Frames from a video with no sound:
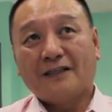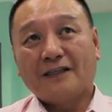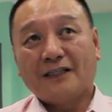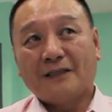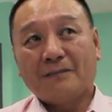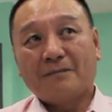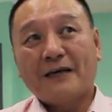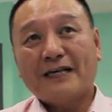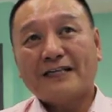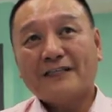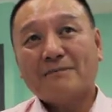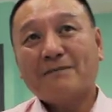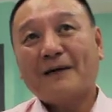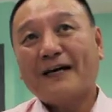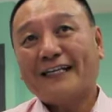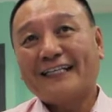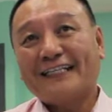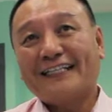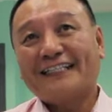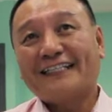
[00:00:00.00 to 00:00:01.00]
The best
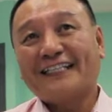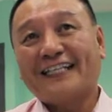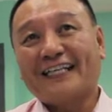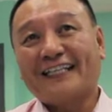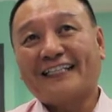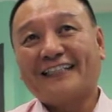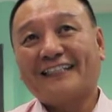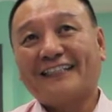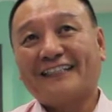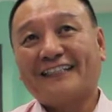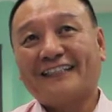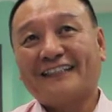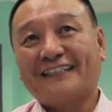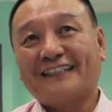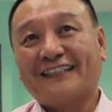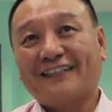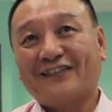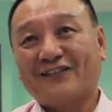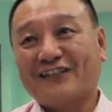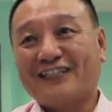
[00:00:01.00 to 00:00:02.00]
part is that
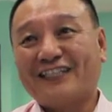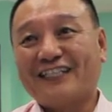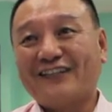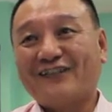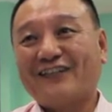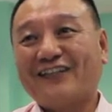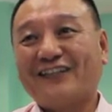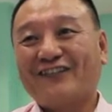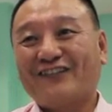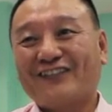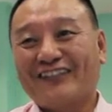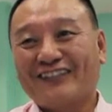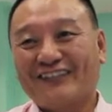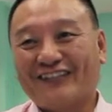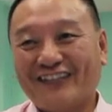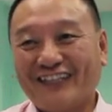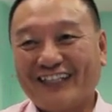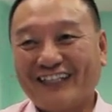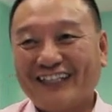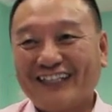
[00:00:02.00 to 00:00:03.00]
the receiving of the
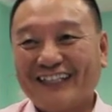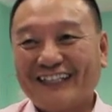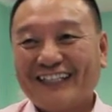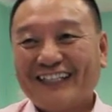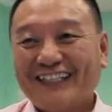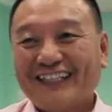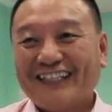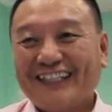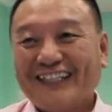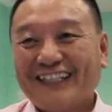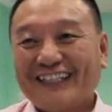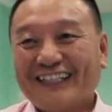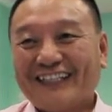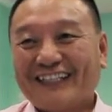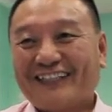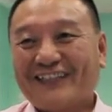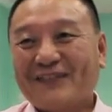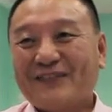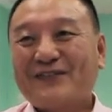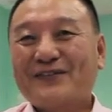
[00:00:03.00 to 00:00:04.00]
award,
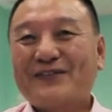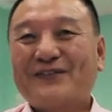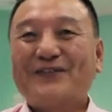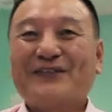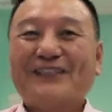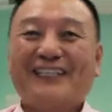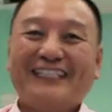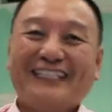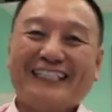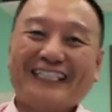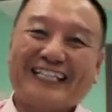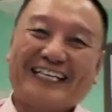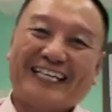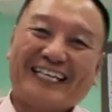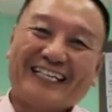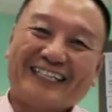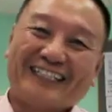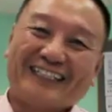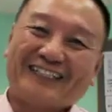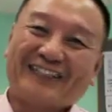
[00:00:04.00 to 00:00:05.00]
the top student,
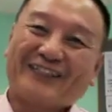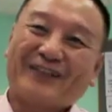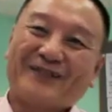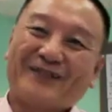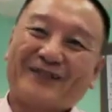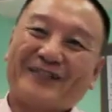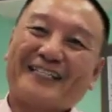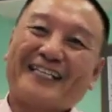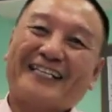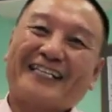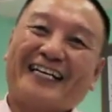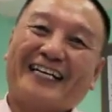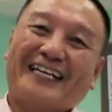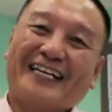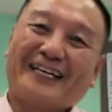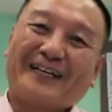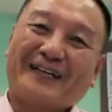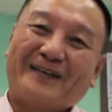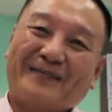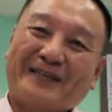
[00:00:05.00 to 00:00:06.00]
the top
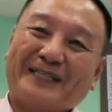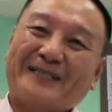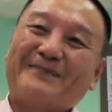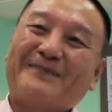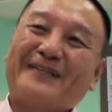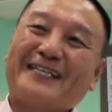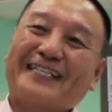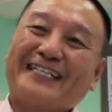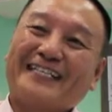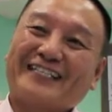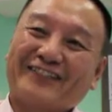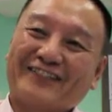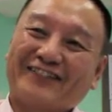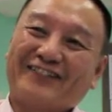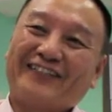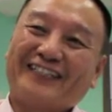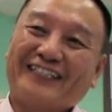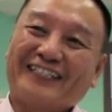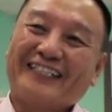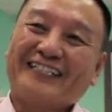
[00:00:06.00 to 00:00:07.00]
mathematics
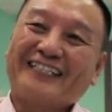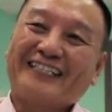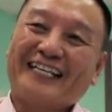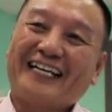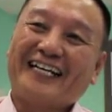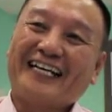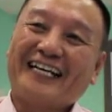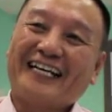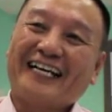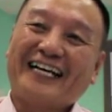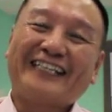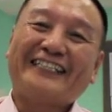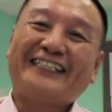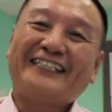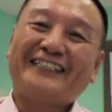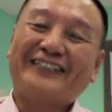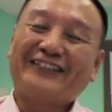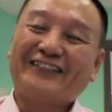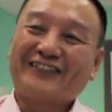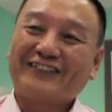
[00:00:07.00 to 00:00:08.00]
students, I
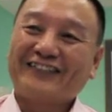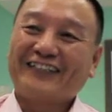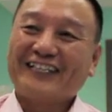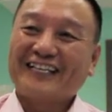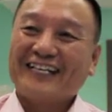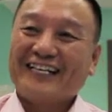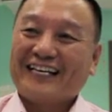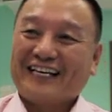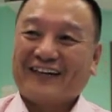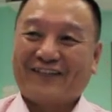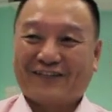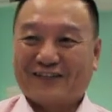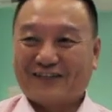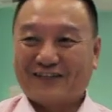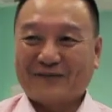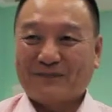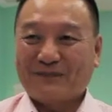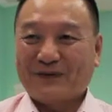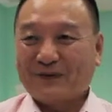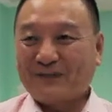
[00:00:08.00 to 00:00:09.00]
didn't know. I was
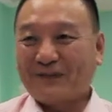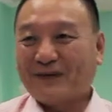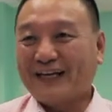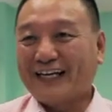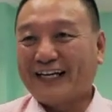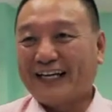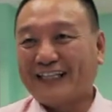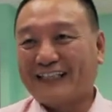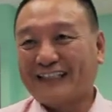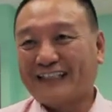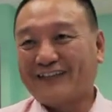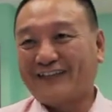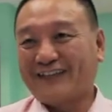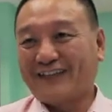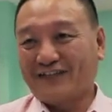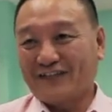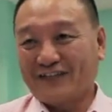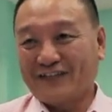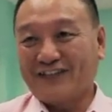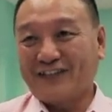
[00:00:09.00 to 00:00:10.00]
not prepared until
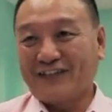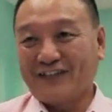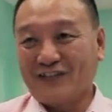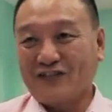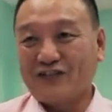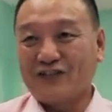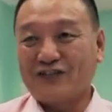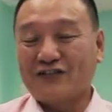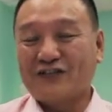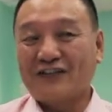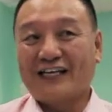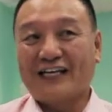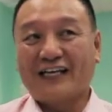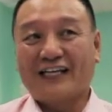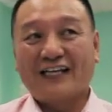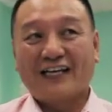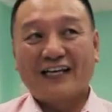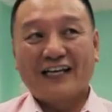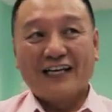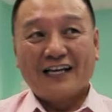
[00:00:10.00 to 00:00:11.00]
there was an issue that
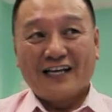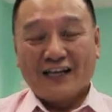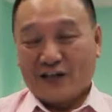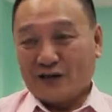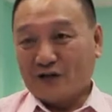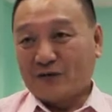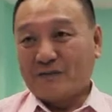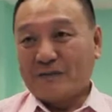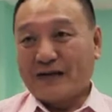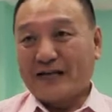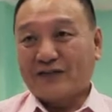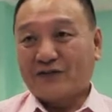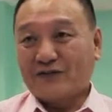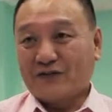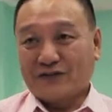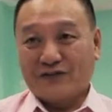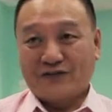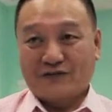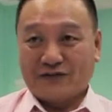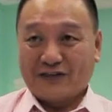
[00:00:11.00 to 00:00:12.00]
your maths
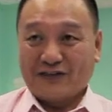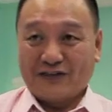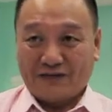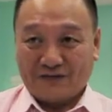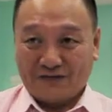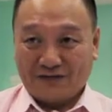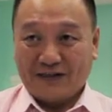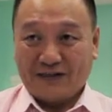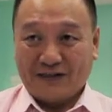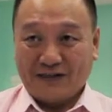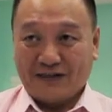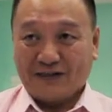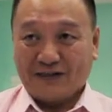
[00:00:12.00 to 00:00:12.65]
was one of the